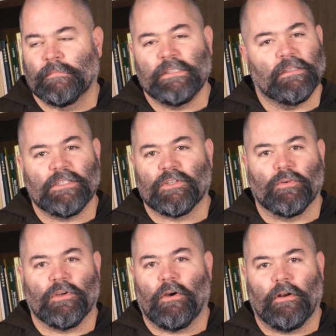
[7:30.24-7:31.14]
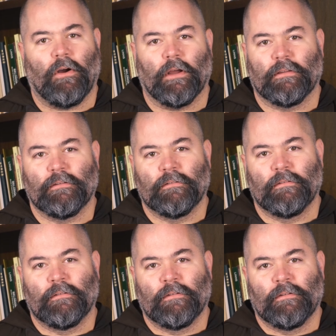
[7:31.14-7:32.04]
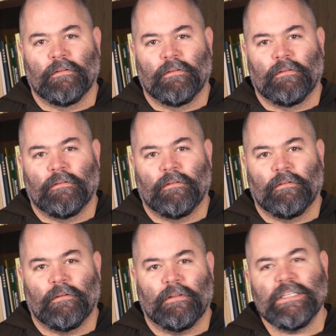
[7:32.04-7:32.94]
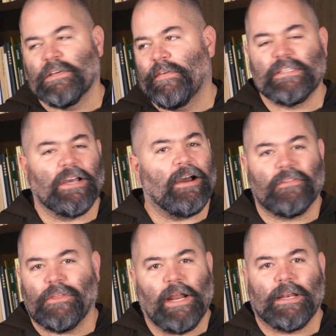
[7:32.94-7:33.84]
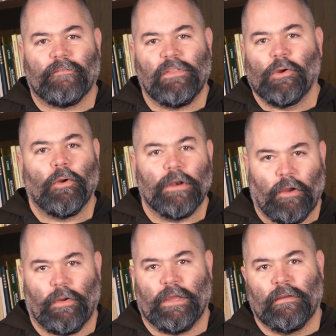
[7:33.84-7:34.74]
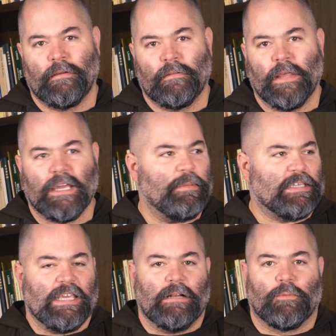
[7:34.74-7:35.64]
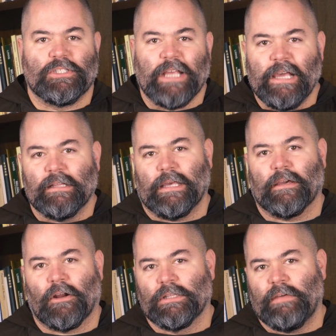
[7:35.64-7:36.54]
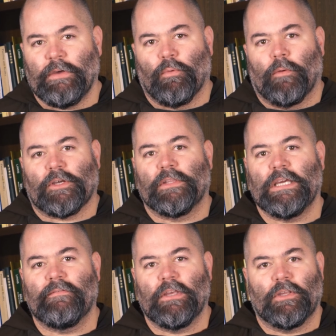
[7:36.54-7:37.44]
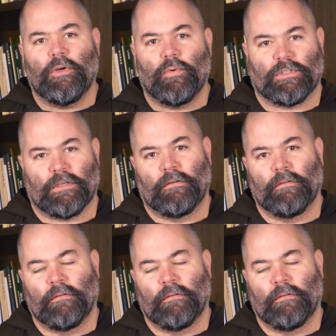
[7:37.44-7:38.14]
And the list goes on and on. And these events, are, they're not out of the ordinary. They can be seen almost daily in our living rooms on the evening news.